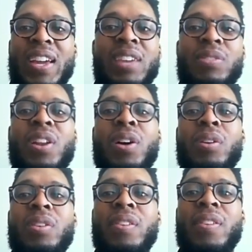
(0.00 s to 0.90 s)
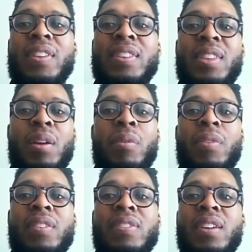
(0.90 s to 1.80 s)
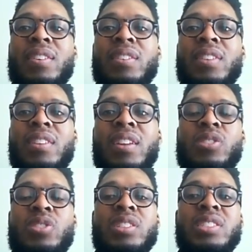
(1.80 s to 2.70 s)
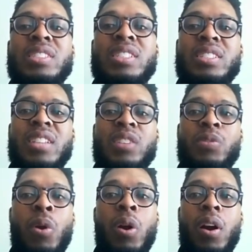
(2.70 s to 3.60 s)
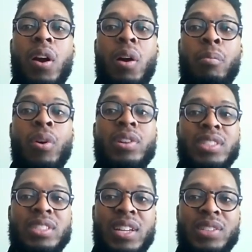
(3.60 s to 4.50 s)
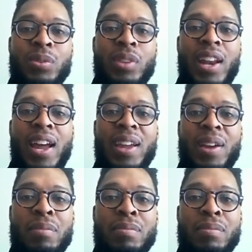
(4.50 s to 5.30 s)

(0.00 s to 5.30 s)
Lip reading: Even though they're just as successful or more successful than I am.